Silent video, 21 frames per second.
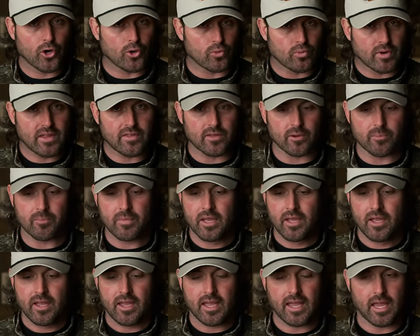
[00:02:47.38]
her rhythm
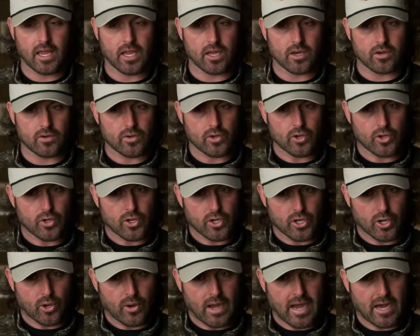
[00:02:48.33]
and,
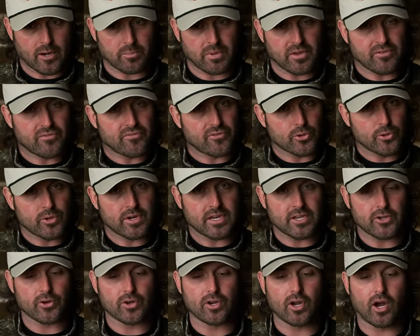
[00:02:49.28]
you know, how to be fluid
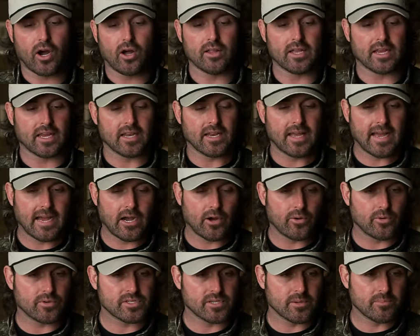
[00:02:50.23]
in your calling and
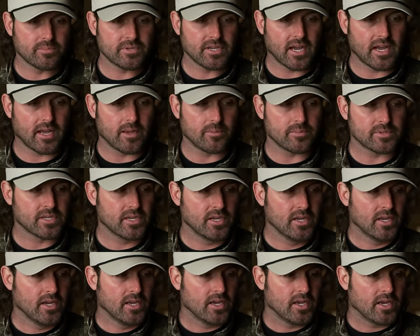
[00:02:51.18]
how sometimes
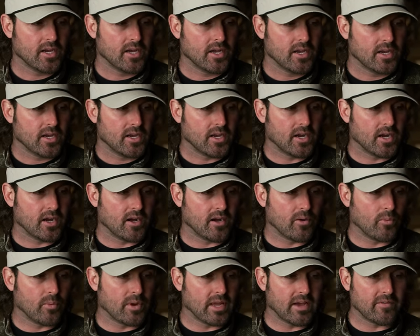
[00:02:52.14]

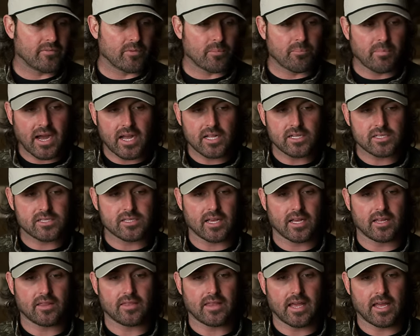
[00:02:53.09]
we have the
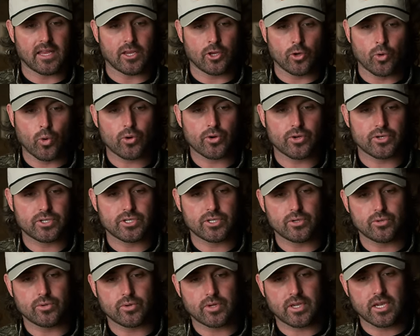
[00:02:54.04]
mindset that in order
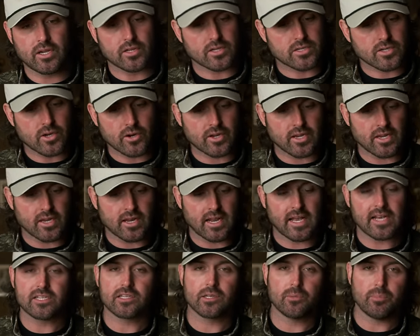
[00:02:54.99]
to kill a turkey, it
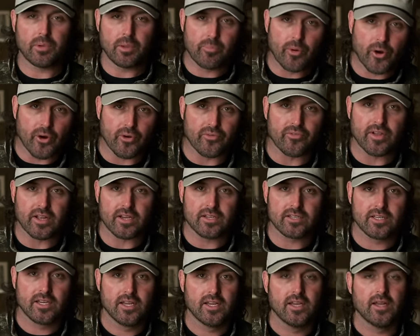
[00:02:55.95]
has to be
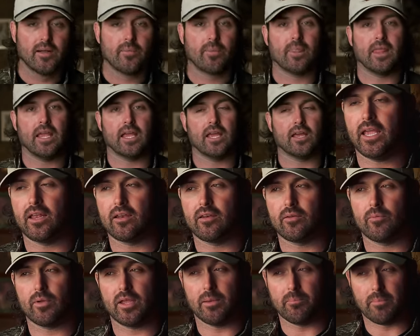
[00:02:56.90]
perfect.
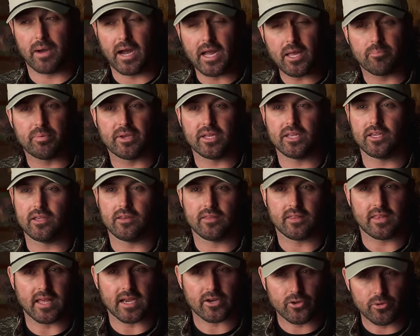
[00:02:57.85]
And in my opinion,
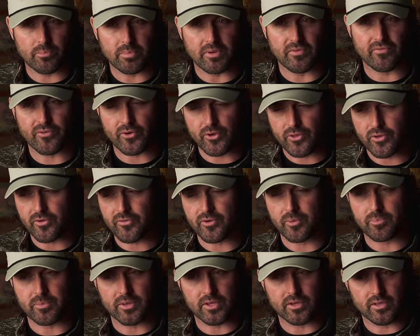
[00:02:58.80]
that couldn't be further
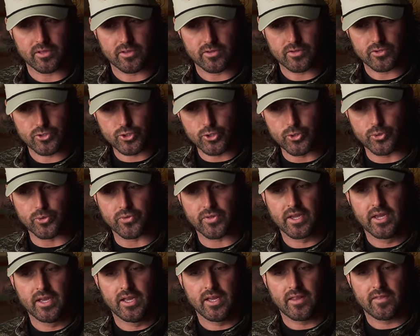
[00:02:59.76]
from the truth.
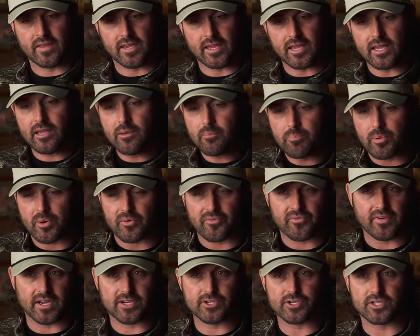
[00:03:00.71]
The
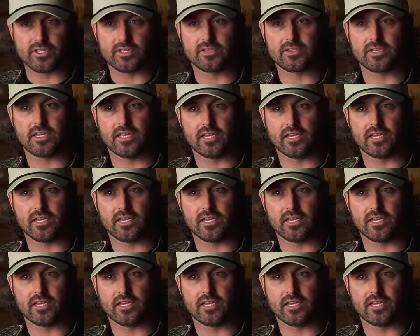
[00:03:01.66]
imperfections